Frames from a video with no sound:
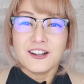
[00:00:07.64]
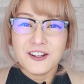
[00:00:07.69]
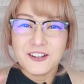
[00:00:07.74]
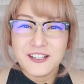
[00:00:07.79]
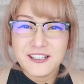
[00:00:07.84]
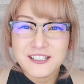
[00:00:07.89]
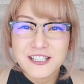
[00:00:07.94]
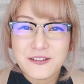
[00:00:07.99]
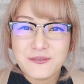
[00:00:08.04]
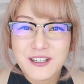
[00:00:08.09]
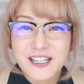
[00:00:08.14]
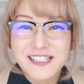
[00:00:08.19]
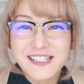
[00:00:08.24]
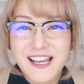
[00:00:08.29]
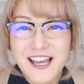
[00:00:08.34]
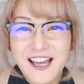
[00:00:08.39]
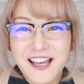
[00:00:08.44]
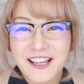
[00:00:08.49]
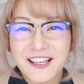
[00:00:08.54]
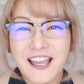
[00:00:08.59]
Konnichiwa
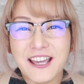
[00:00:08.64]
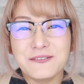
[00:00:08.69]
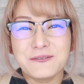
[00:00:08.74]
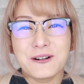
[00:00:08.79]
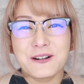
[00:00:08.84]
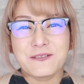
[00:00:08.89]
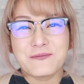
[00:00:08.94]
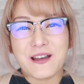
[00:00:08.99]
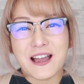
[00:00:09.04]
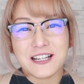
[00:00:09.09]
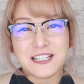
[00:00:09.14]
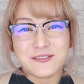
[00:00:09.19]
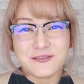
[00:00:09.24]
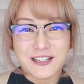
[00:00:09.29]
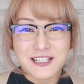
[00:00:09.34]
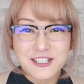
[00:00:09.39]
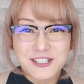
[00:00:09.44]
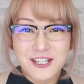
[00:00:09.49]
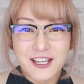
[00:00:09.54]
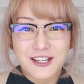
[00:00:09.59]
minasan, and welcome back to
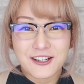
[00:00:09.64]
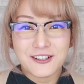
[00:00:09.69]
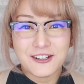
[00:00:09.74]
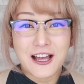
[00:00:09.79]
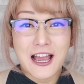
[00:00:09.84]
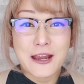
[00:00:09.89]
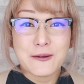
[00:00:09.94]
my channel.